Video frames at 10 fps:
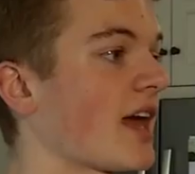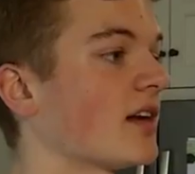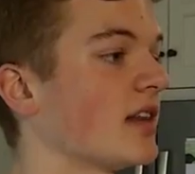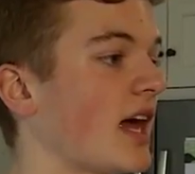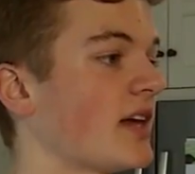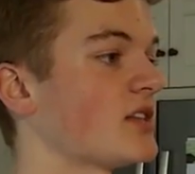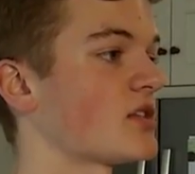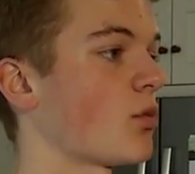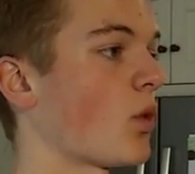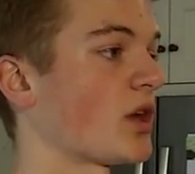
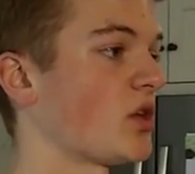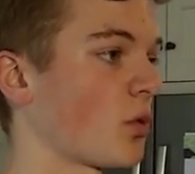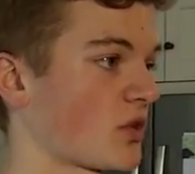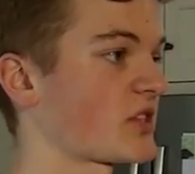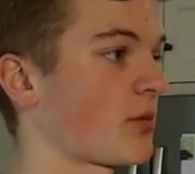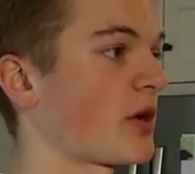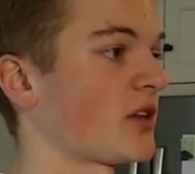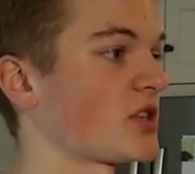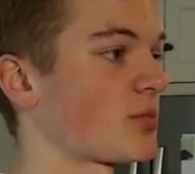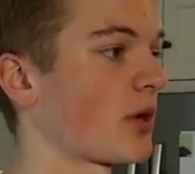analyze what your
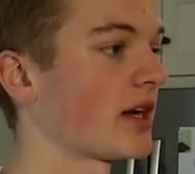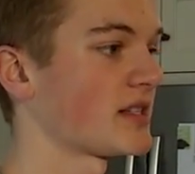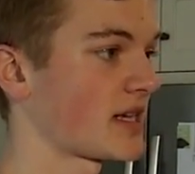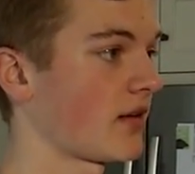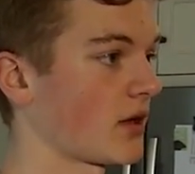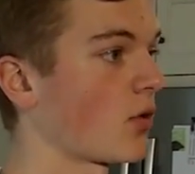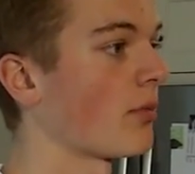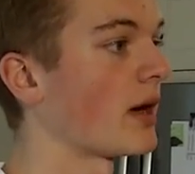subconscious brain is telling your